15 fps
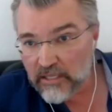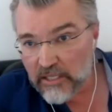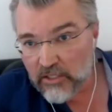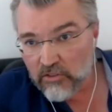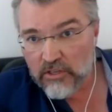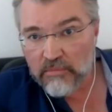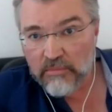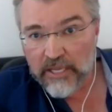
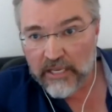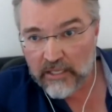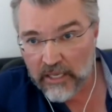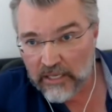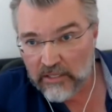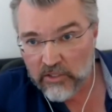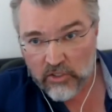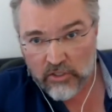extremely
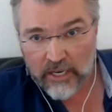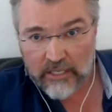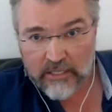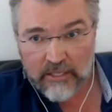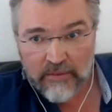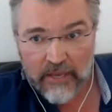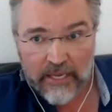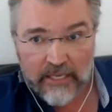
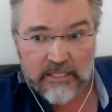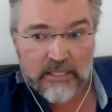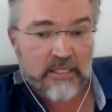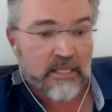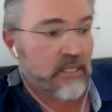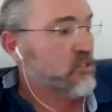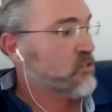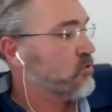instructive
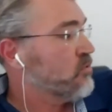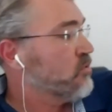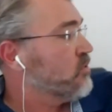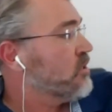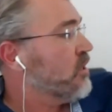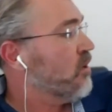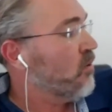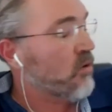exercise to do
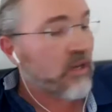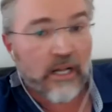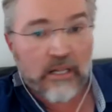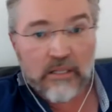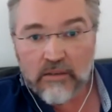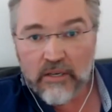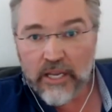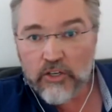the whole
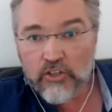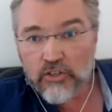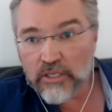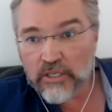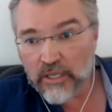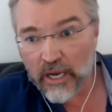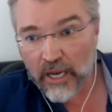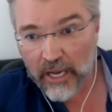calculation
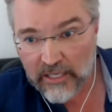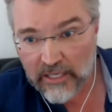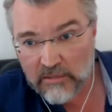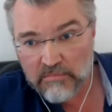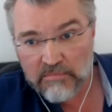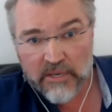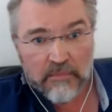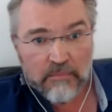in the
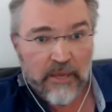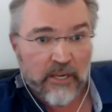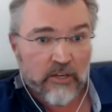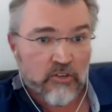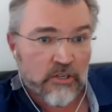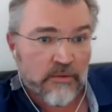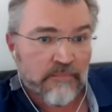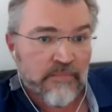Heisenberg
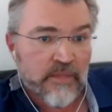picture.